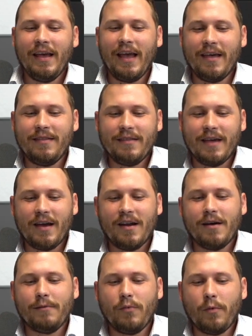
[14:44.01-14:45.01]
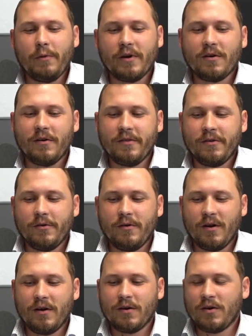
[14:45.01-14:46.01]
And then when we were going through
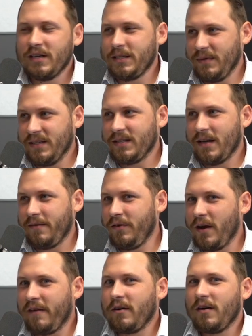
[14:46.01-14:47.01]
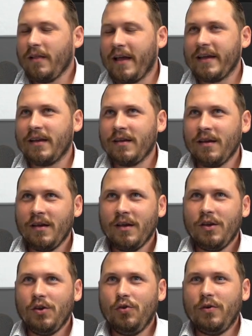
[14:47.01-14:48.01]
her Christmas stuff, you never
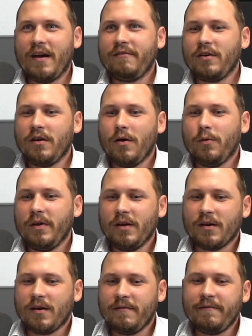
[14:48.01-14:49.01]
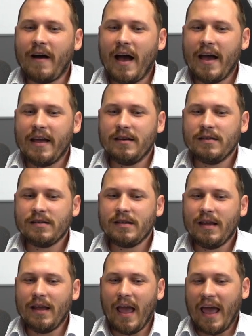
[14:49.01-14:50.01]
know what you're going to find
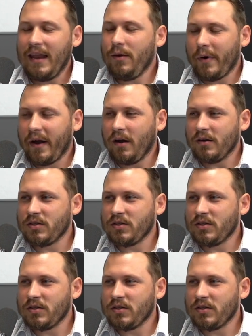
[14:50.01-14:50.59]
anywhere.